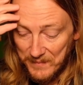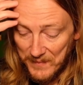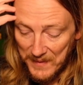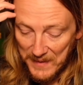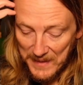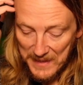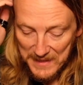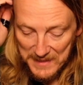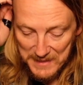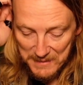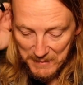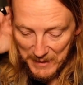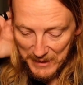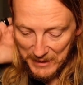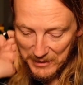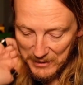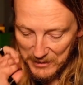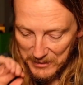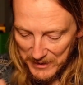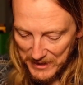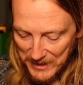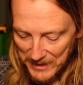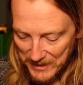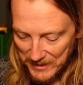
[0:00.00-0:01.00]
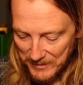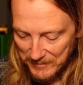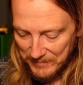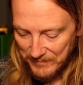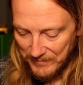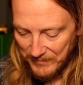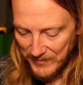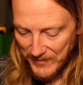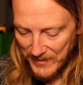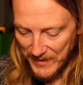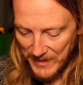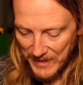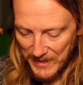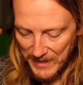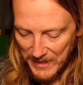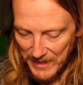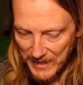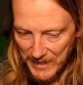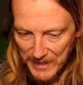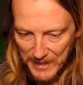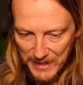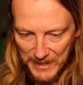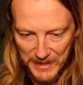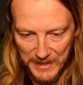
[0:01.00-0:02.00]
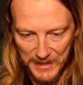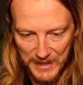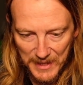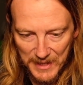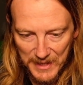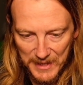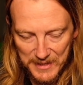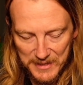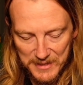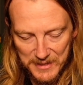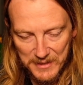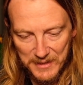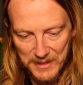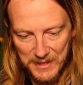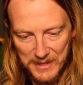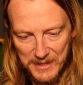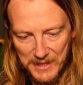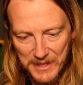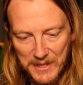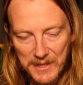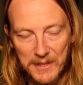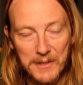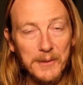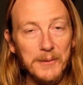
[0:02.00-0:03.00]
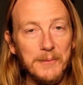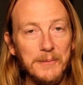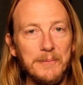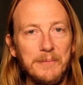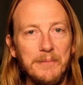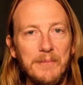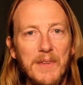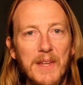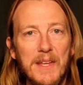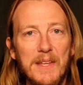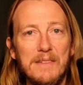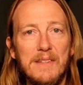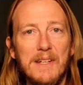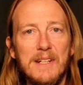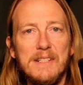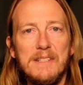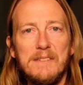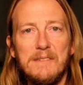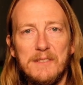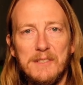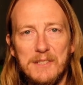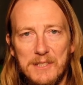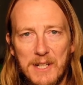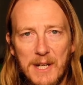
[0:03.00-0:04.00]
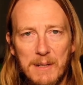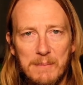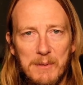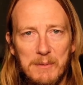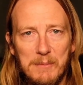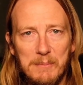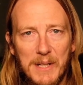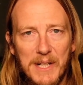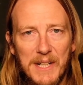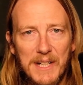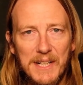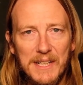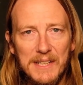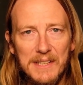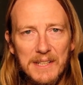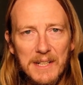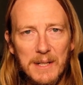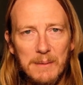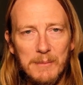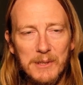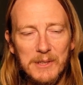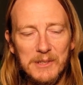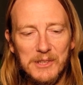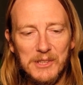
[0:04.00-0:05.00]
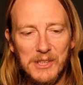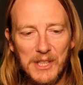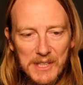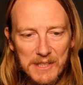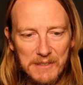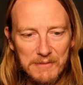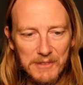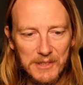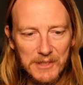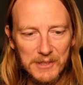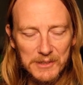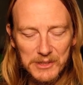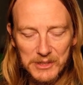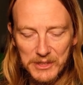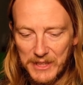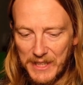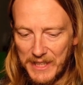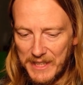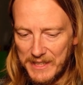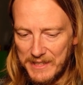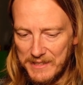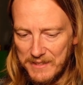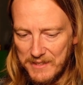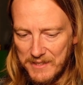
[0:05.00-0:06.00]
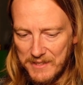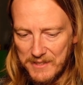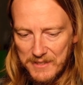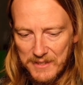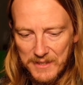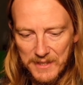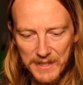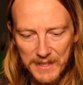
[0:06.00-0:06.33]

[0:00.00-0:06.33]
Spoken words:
That's my goal here. So there you go. Thanks for stopping by. I'm your Jake of all trades.